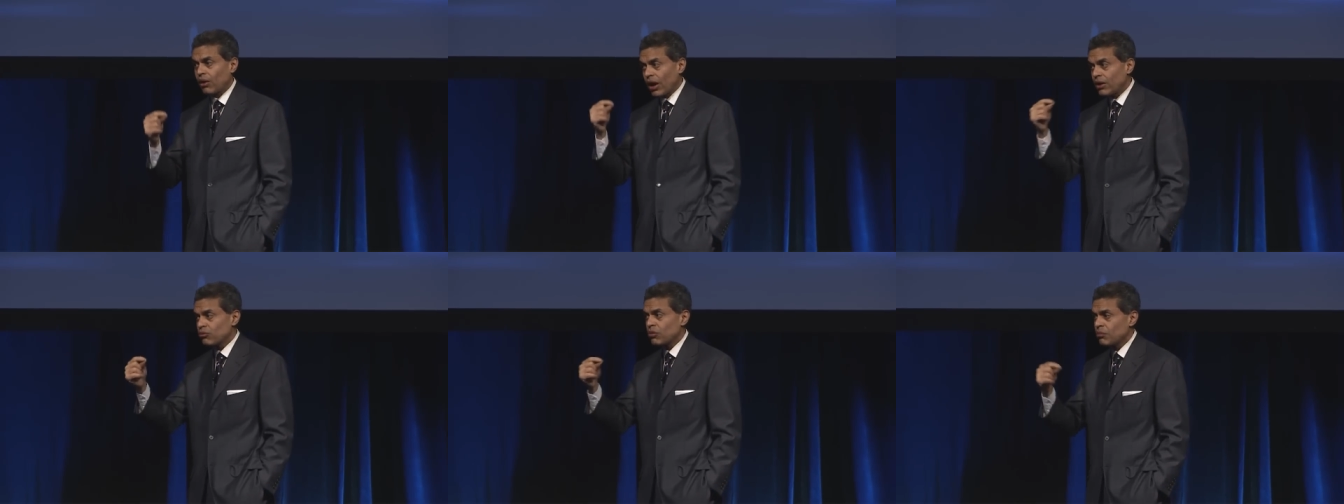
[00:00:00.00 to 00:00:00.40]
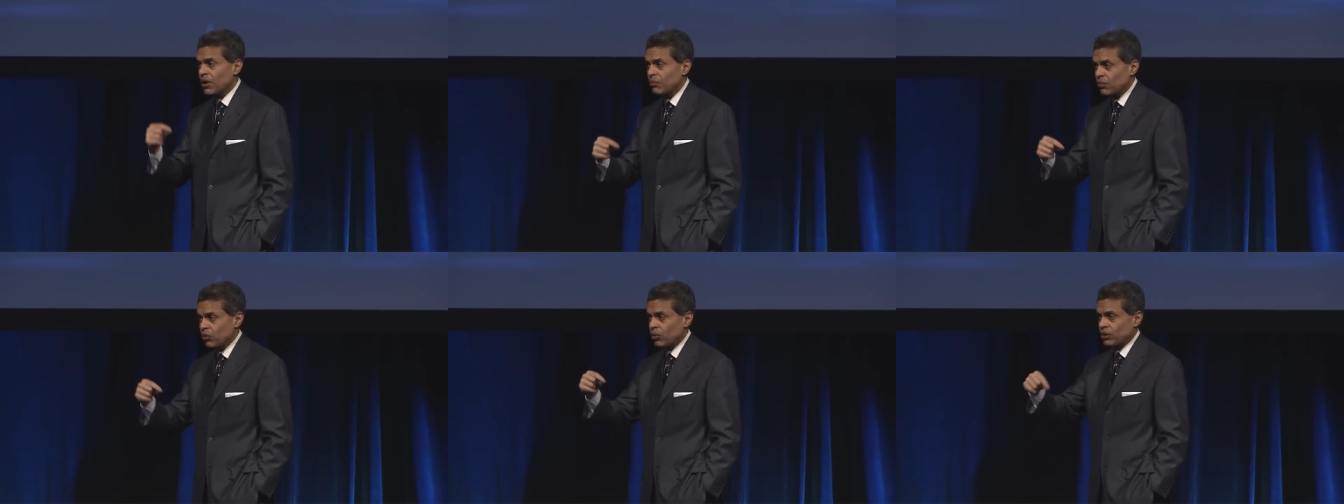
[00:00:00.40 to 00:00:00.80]
I
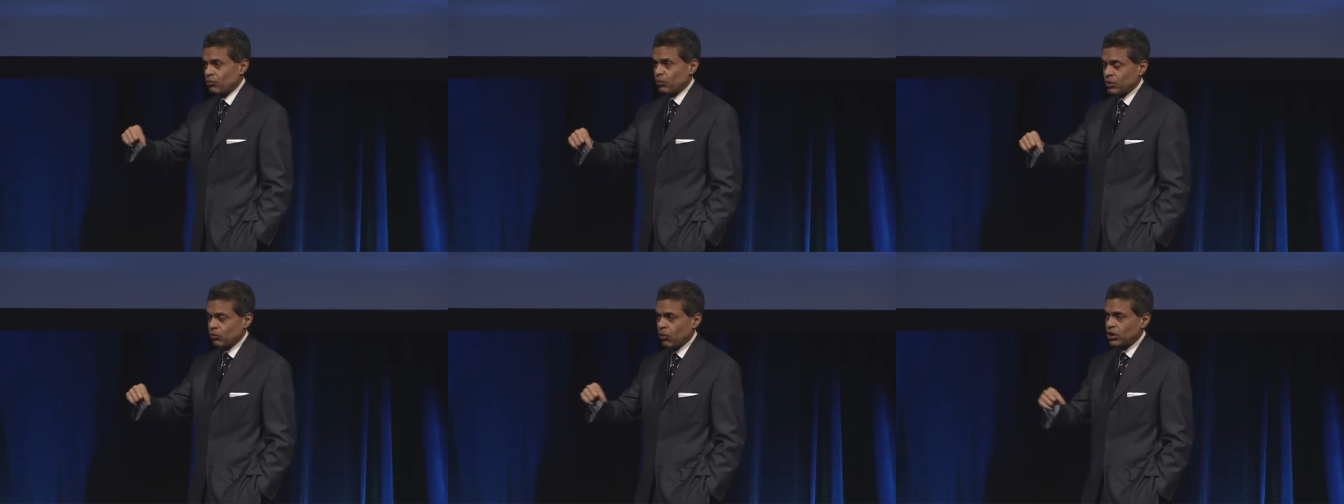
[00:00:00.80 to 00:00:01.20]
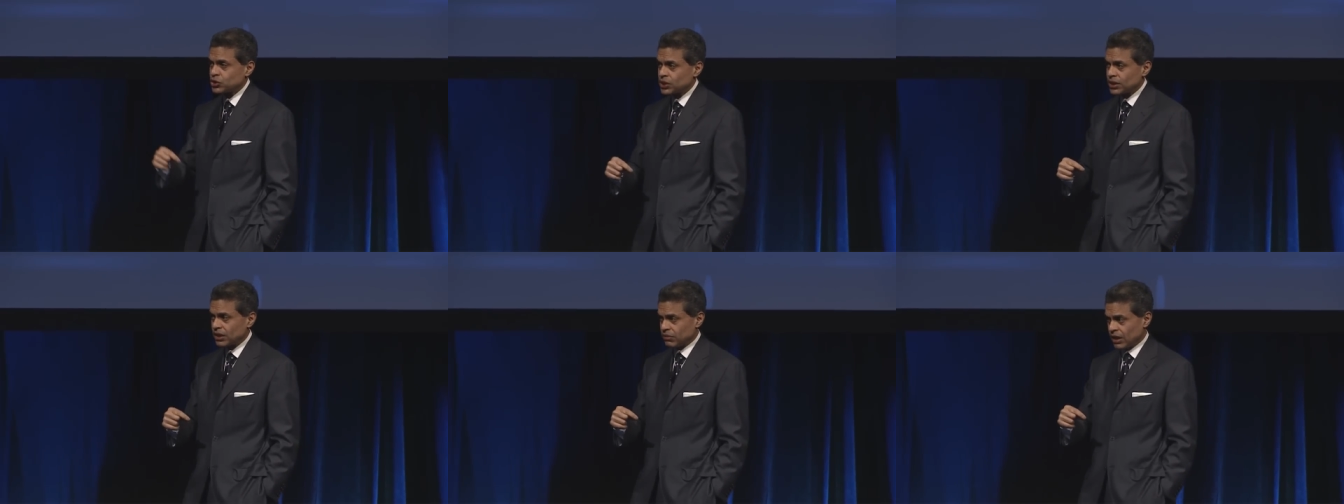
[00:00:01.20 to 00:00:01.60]
remember when
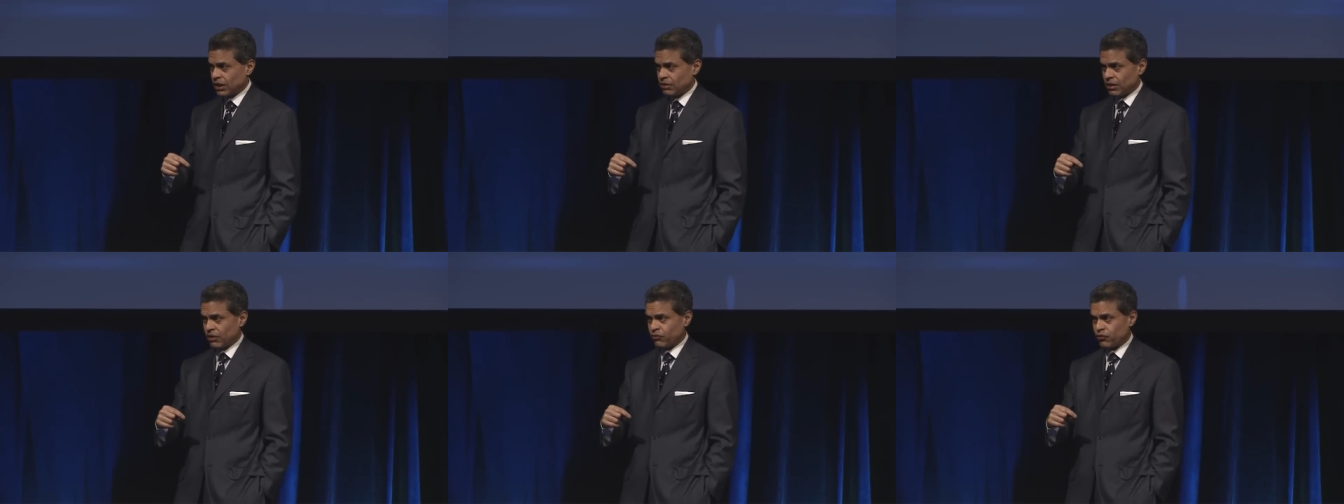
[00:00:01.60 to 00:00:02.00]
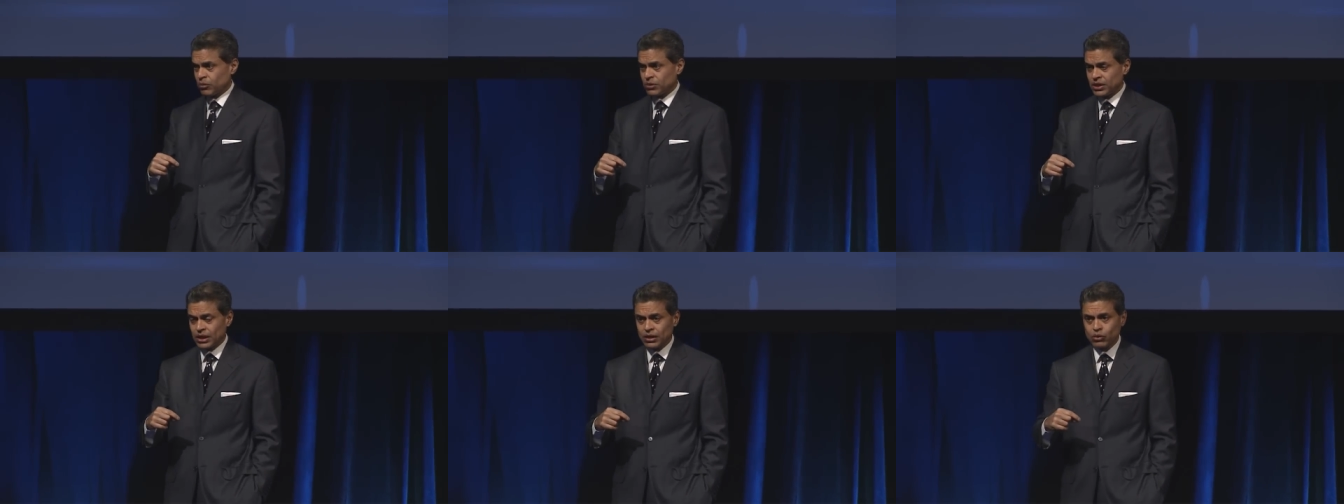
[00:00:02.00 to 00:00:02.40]
watching it from
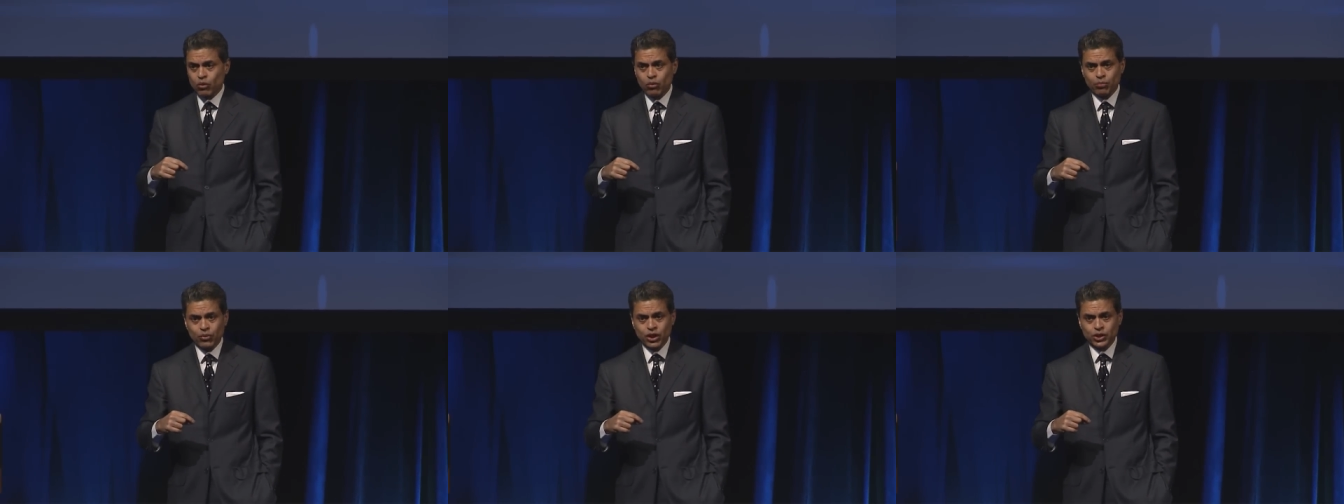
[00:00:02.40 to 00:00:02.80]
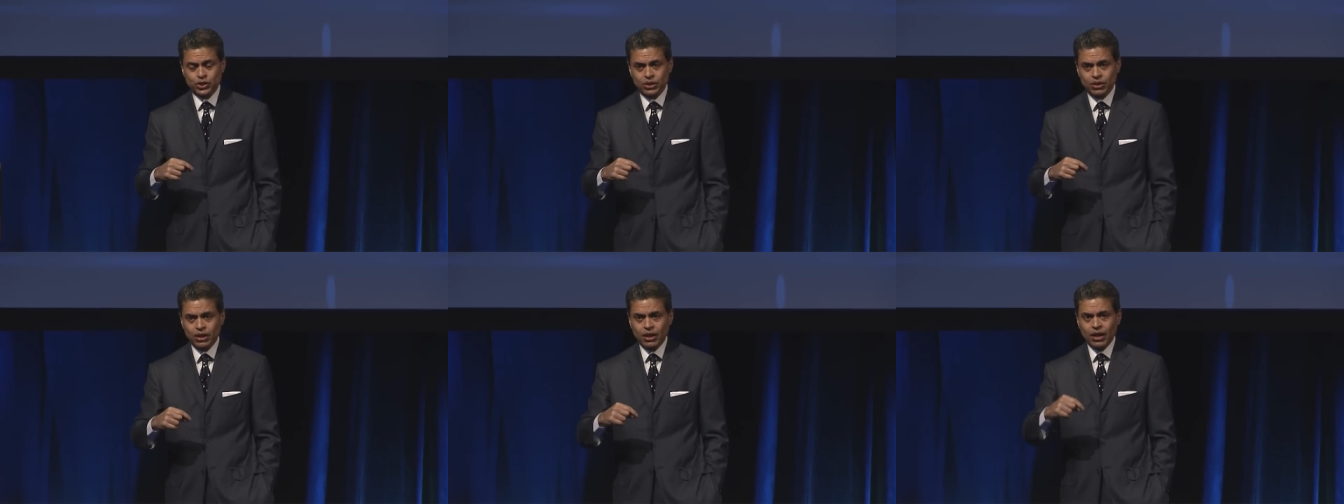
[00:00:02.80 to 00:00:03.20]
the Yale
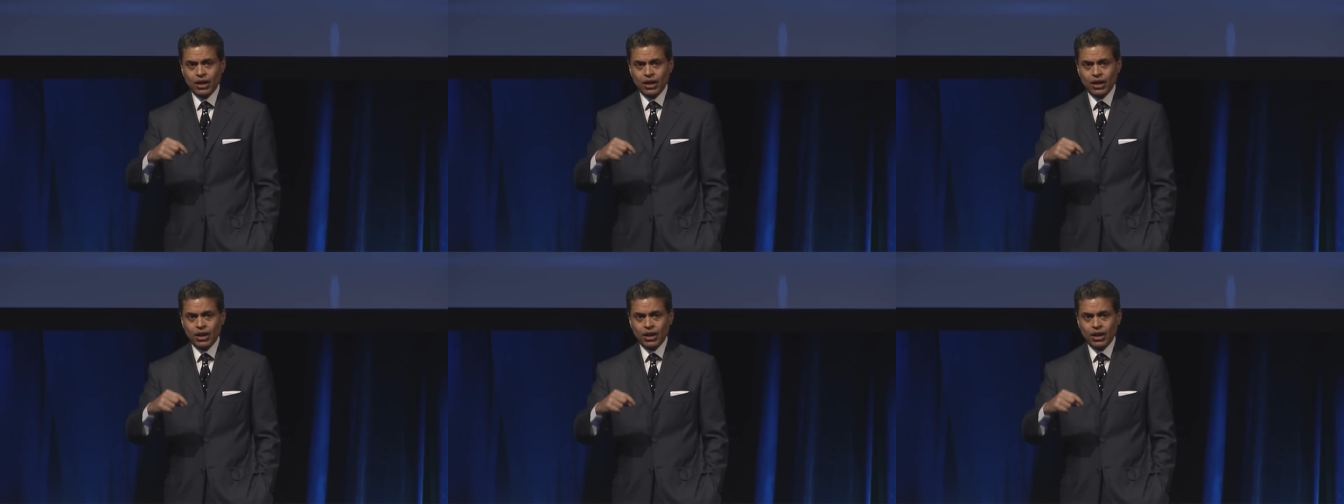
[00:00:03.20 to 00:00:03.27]
Corporation